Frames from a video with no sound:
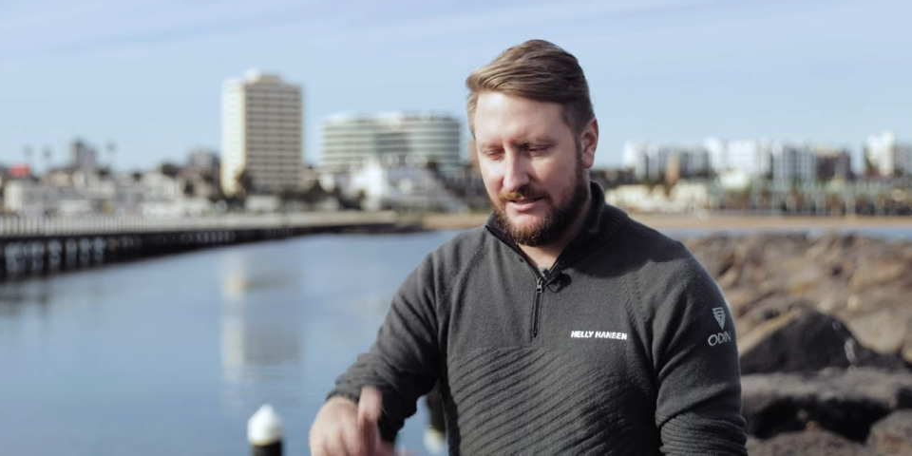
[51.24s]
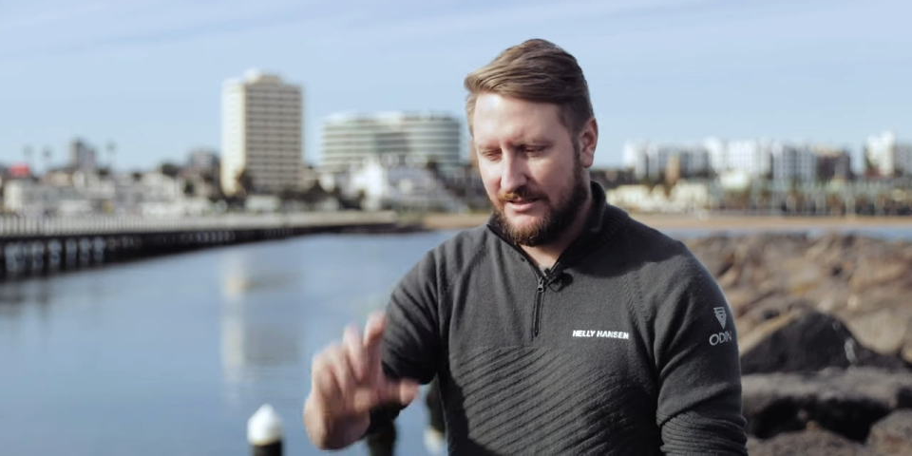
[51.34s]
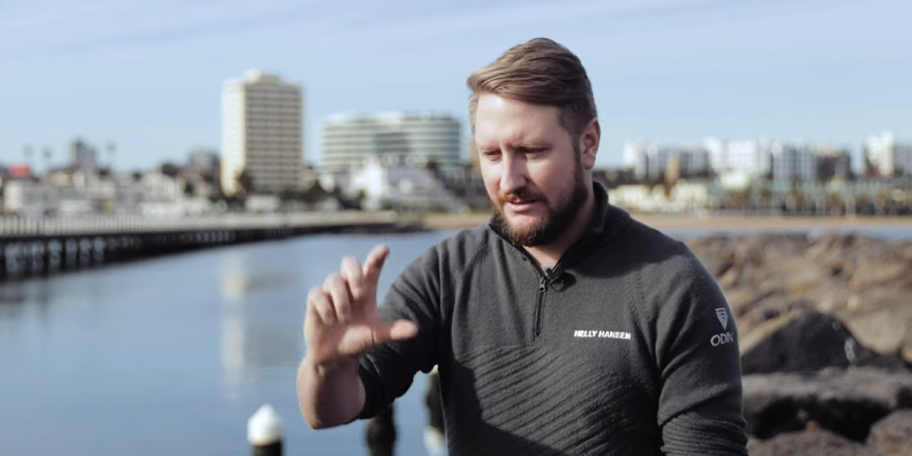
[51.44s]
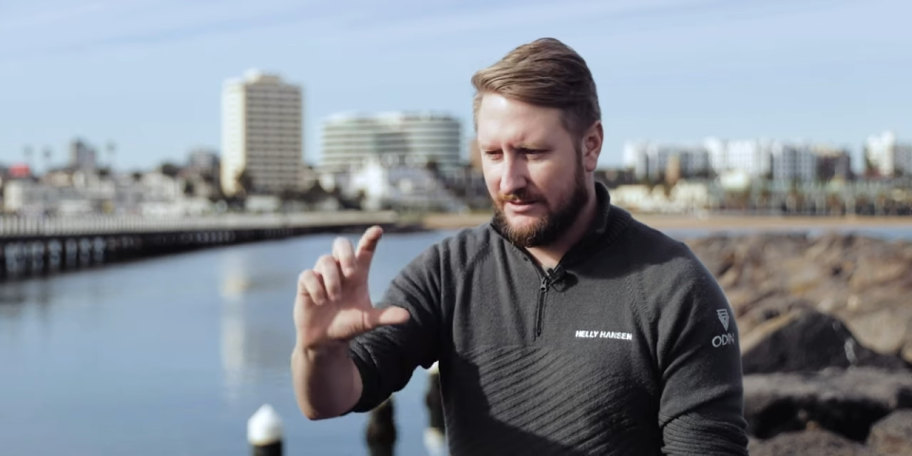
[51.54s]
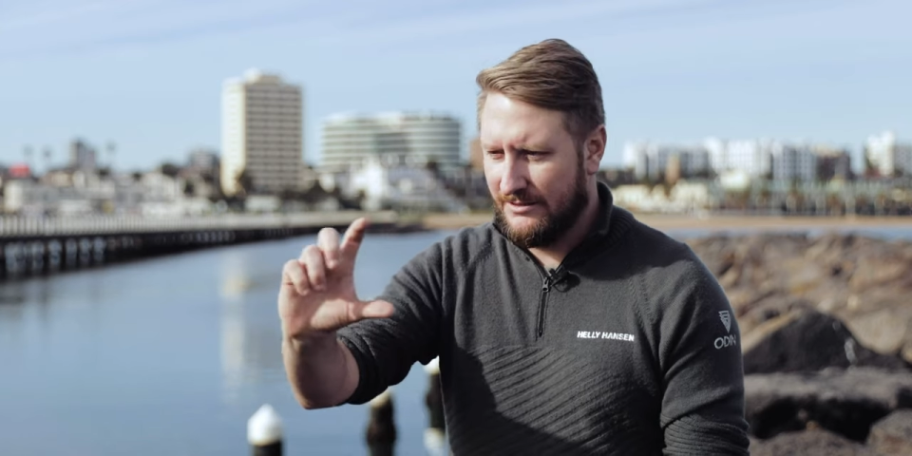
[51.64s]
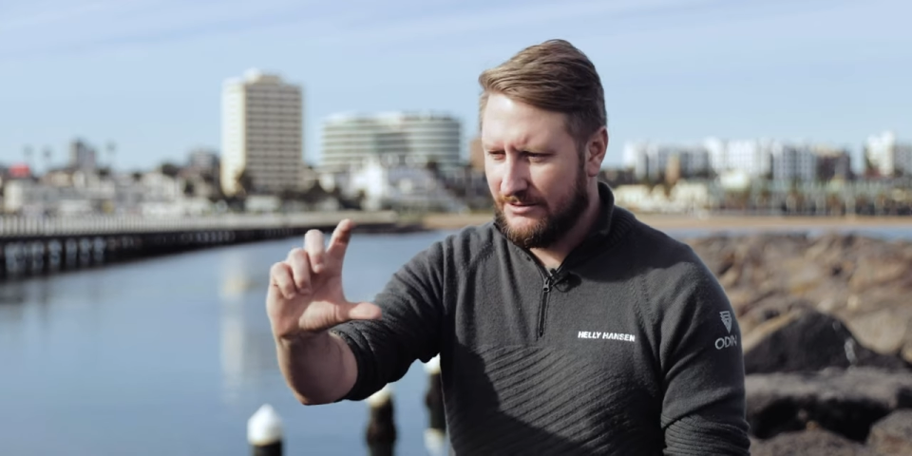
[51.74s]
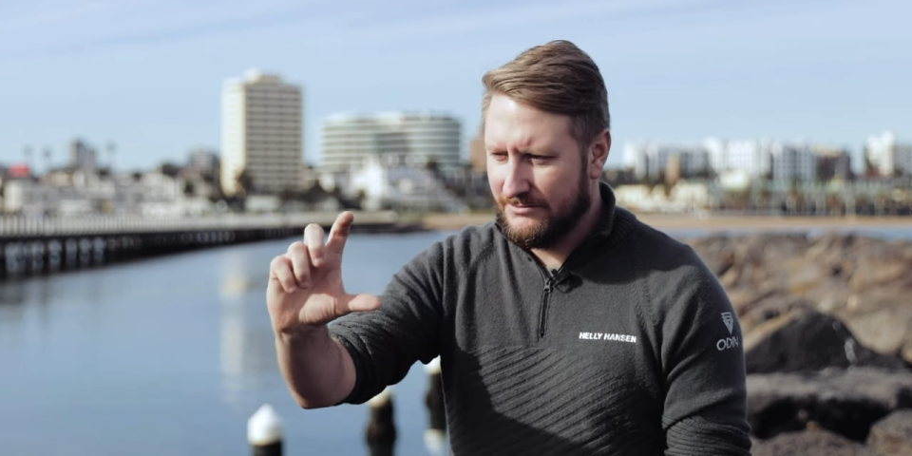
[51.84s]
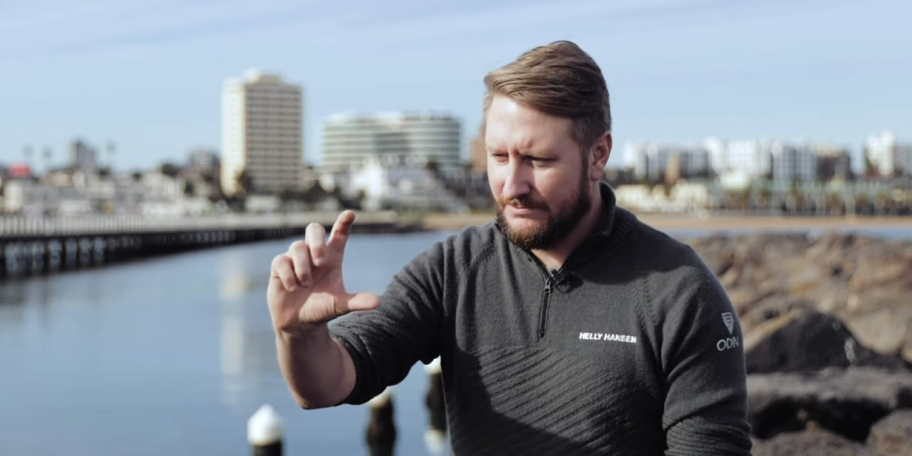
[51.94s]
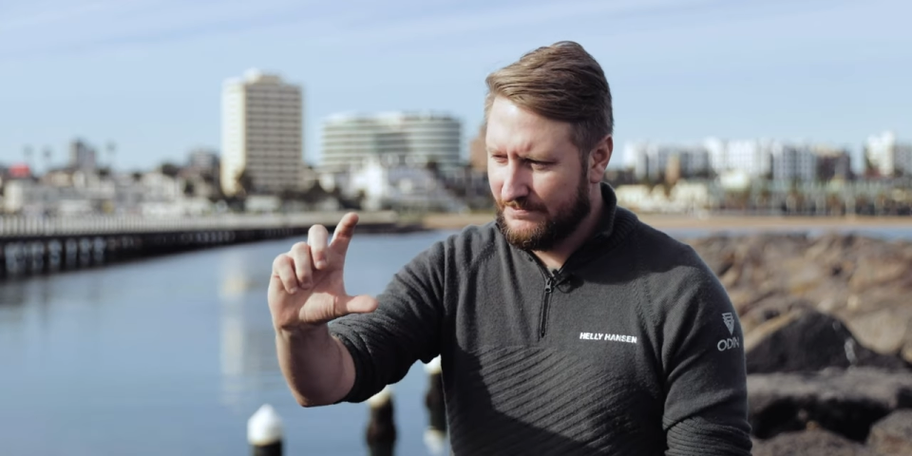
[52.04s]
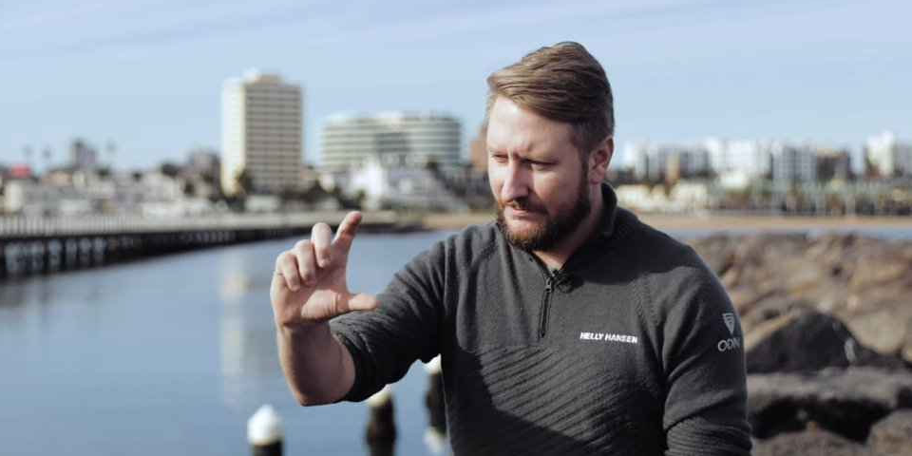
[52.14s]
a
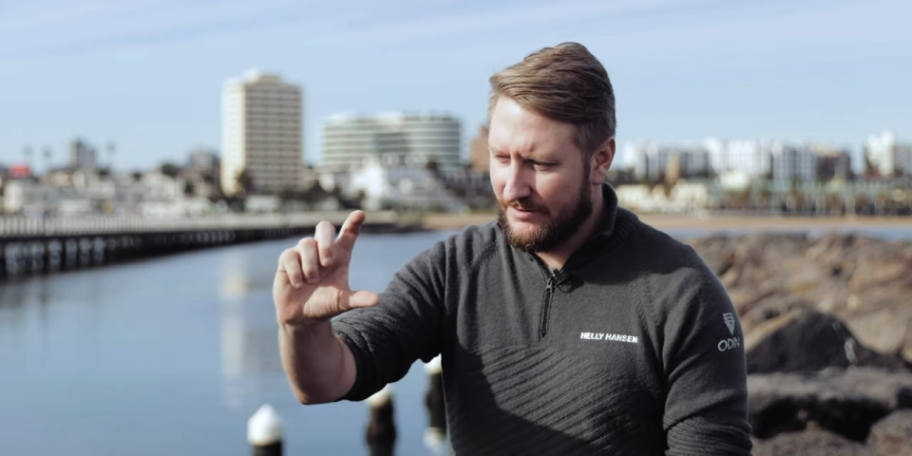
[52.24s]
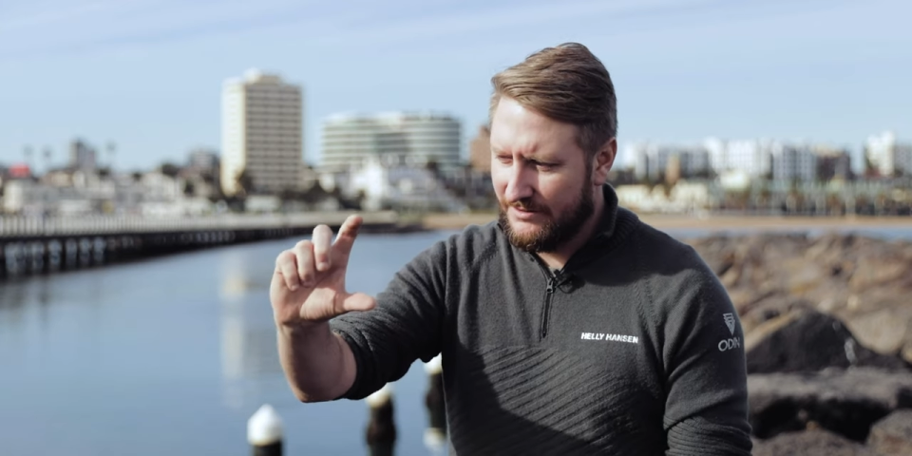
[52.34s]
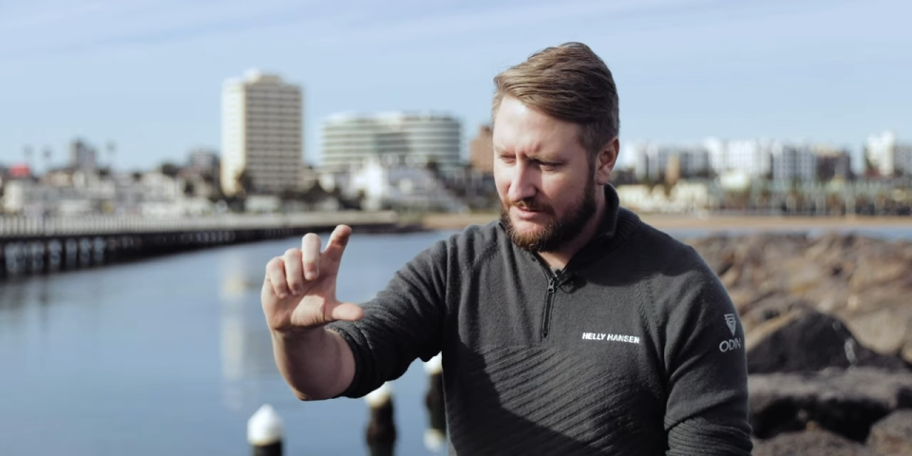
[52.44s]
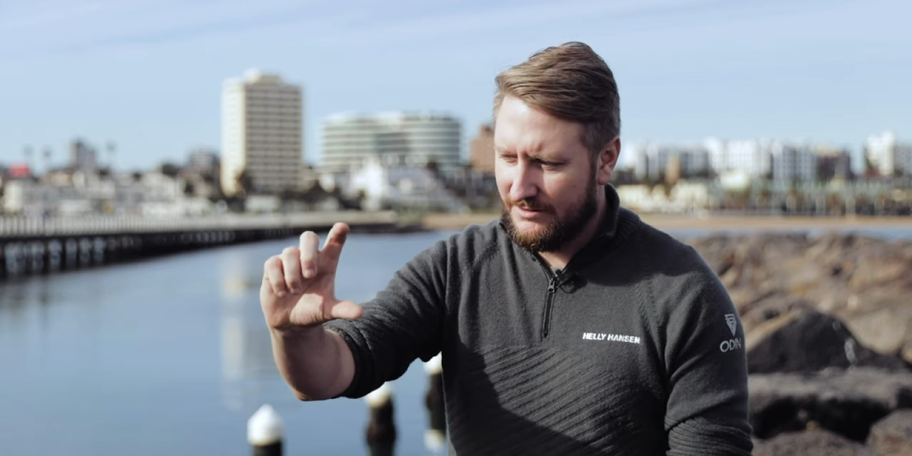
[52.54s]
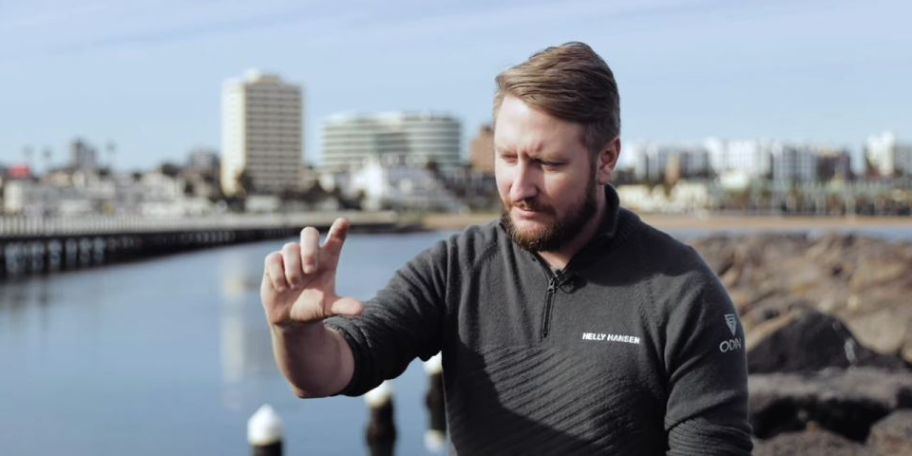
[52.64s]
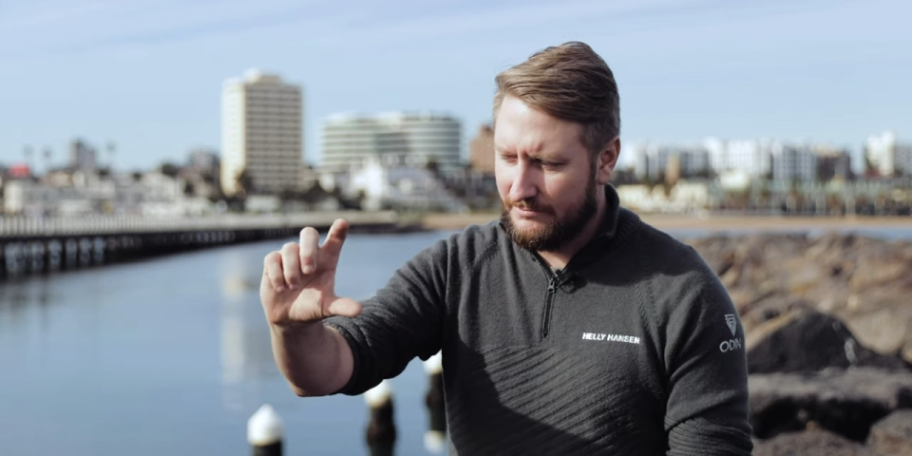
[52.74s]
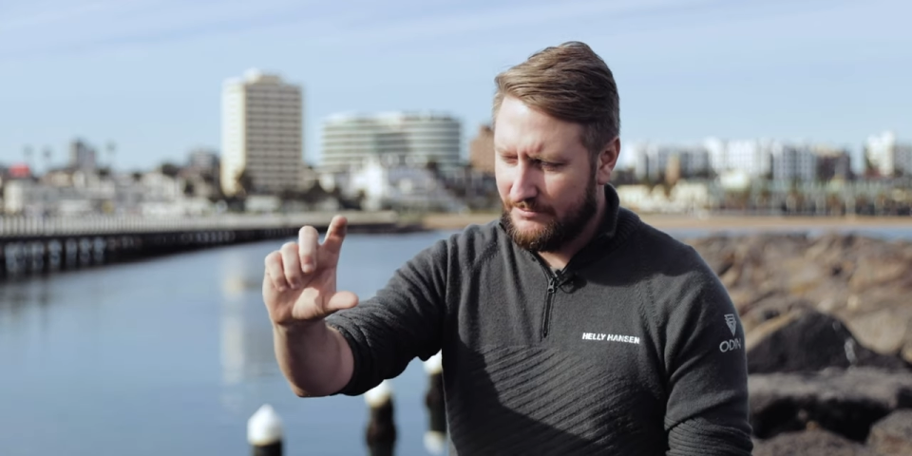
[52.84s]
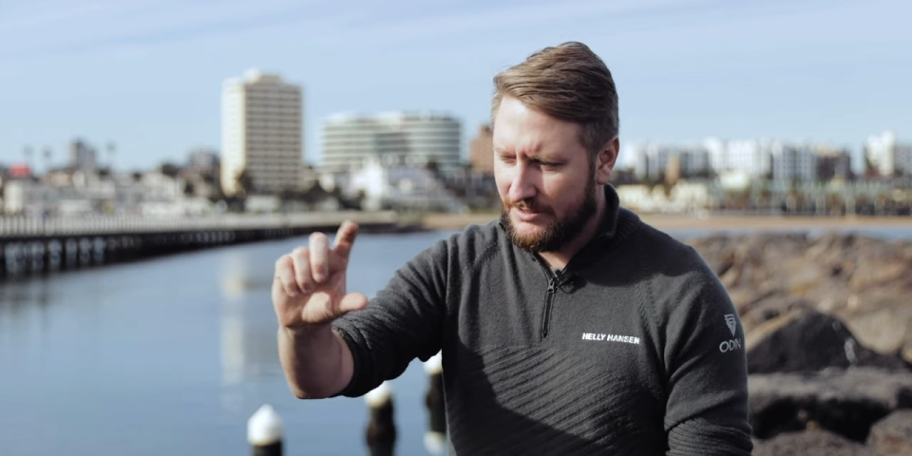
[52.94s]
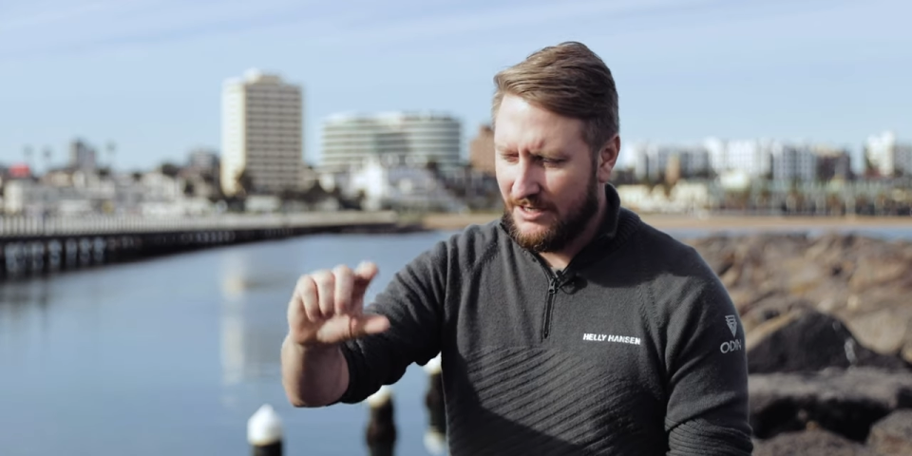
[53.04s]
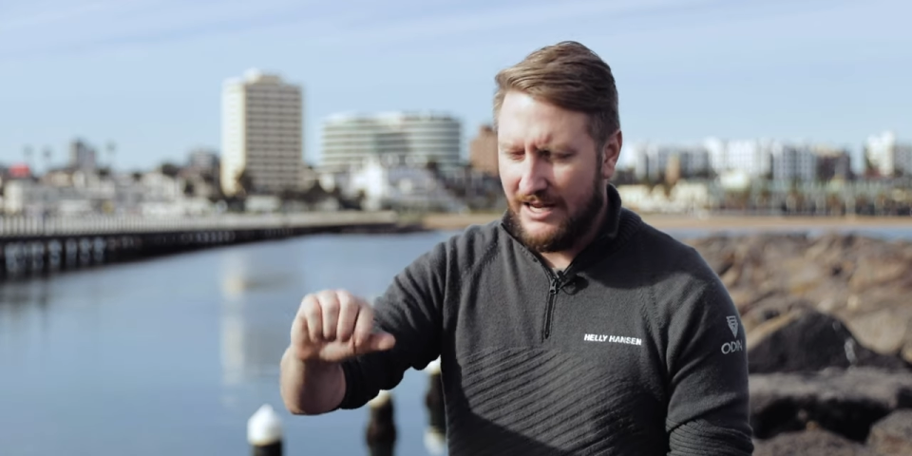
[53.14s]
little
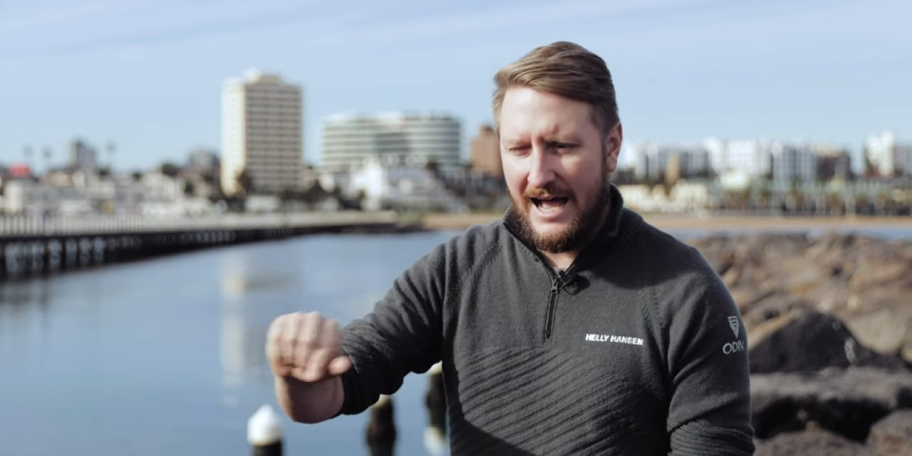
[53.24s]
kind of